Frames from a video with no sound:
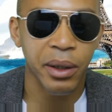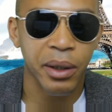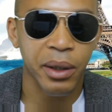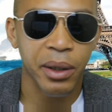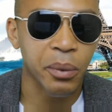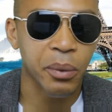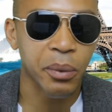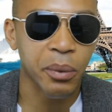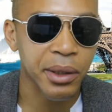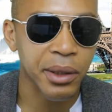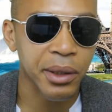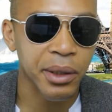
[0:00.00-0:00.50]

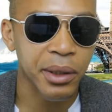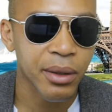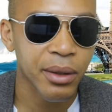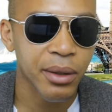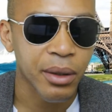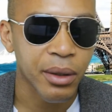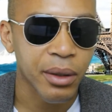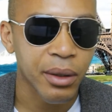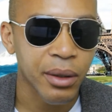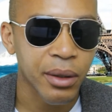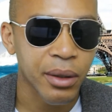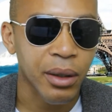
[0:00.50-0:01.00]
that I can
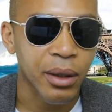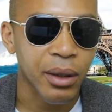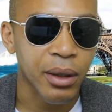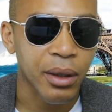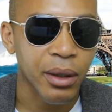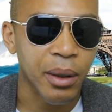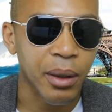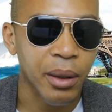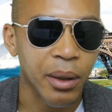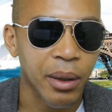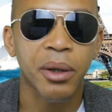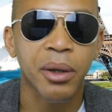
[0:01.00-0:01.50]
help to
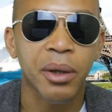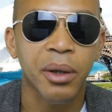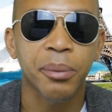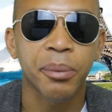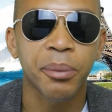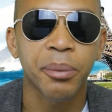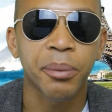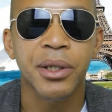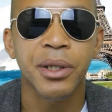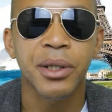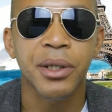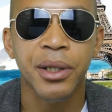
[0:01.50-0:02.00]
become
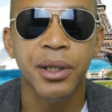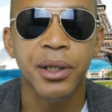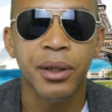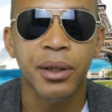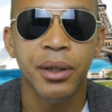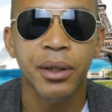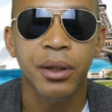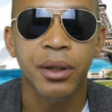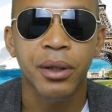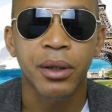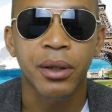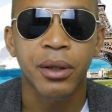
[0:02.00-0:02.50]
successful.